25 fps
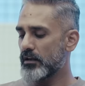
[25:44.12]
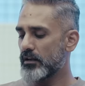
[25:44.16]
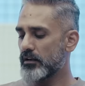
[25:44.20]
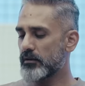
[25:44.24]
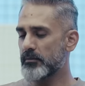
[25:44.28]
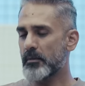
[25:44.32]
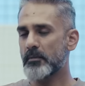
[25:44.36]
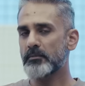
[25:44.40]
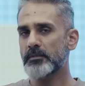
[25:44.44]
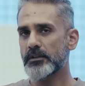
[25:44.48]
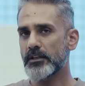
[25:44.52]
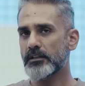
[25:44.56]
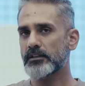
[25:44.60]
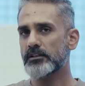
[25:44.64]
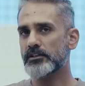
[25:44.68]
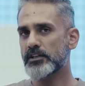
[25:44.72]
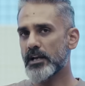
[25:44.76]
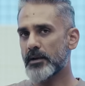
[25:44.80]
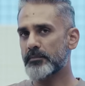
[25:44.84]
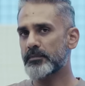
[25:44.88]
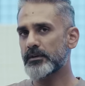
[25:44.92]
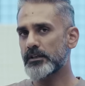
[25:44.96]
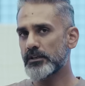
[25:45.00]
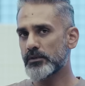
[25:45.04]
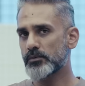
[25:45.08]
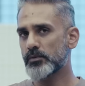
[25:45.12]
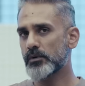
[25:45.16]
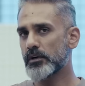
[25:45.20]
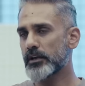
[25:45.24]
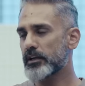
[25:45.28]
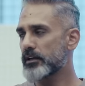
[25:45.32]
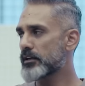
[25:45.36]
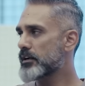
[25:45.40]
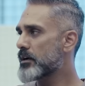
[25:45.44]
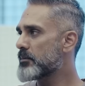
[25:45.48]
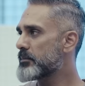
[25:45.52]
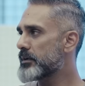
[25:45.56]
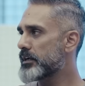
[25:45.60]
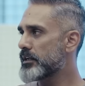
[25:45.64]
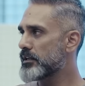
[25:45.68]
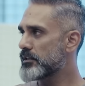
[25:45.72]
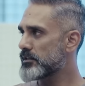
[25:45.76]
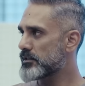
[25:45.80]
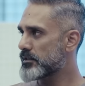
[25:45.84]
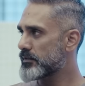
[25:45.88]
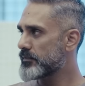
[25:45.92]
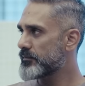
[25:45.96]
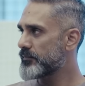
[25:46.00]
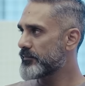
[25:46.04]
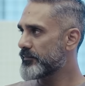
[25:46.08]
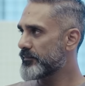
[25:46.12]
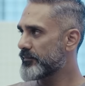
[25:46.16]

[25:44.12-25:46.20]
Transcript: Remember that the Japanese work in committees